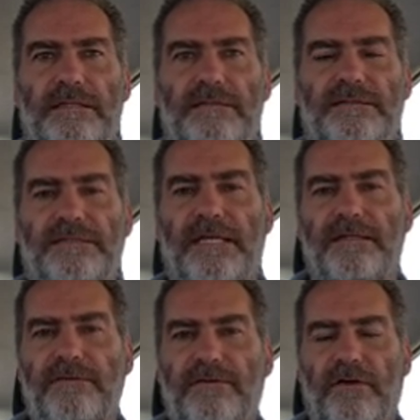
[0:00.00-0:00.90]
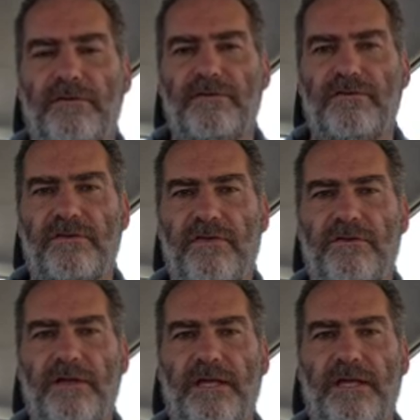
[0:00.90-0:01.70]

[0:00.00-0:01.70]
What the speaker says: the state is on the southern